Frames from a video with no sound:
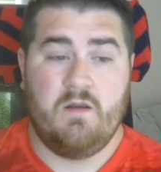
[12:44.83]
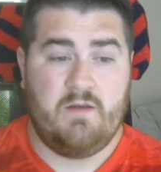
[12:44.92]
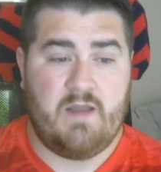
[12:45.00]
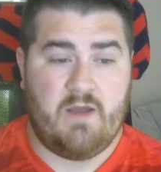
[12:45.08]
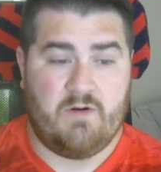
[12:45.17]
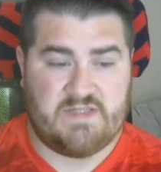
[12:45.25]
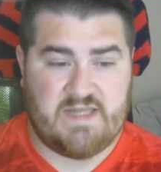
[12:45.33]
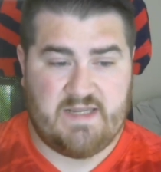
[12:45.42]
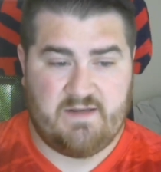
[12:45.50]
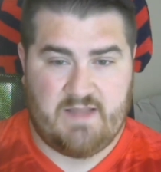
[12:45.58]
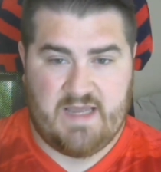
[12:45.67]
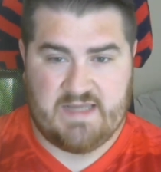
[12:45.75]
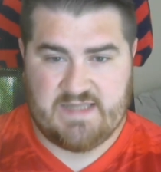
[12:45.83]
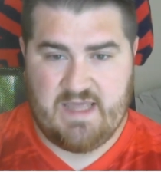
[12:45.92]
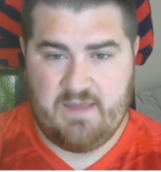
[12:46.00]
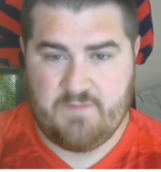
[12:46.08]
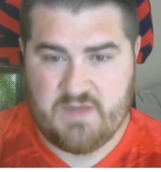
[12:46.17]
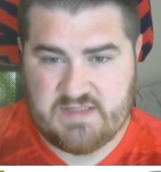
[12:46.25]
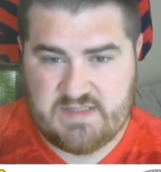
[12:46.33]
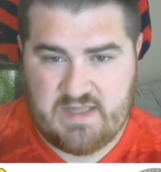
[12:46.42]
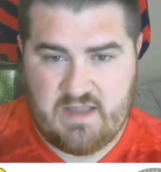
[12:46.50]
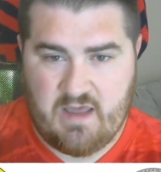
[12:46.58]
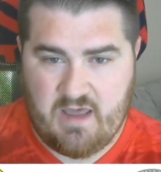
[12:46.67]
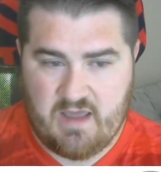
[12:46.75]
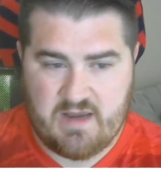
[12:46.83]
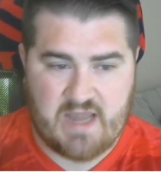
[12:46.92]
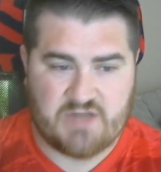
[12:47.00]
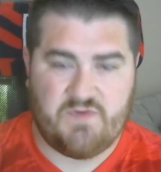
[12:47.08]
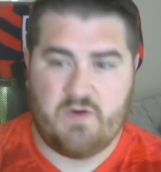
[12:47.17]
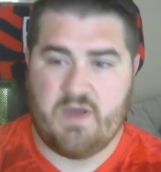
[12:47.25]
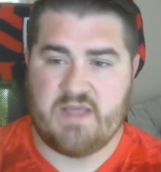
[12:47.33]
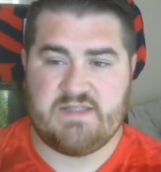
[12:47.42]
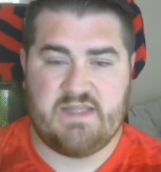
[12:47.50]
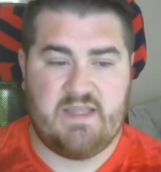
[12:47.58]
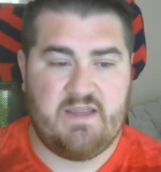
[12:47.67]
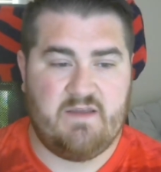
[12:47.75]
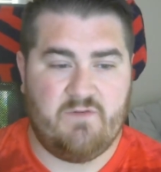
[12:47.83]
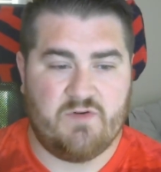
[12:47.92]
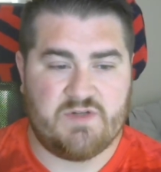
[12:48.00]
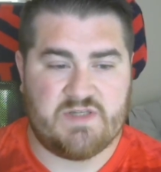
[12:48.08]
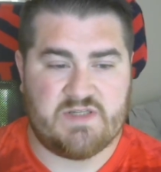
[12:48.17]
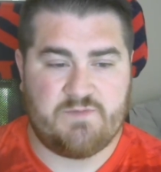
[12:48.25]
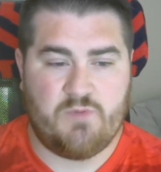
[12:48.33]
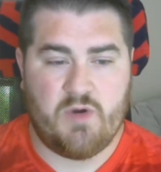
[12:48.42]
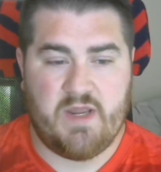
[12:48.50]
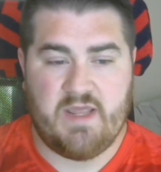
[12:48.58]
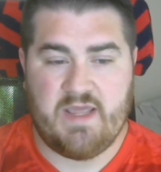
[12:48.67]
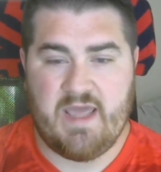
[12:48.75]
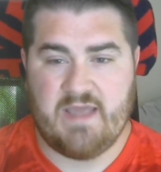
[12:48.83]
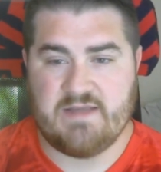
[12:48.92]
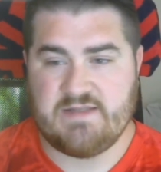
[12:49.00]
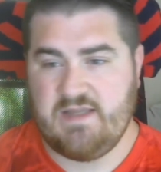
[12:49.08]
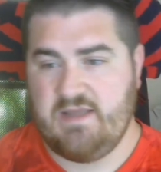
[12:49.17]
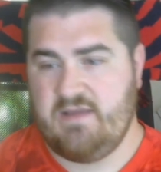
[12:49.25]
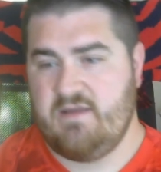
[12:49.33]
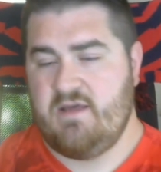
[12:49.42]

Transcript: Now, our second to last game is Nashville SC versus Sporting KC.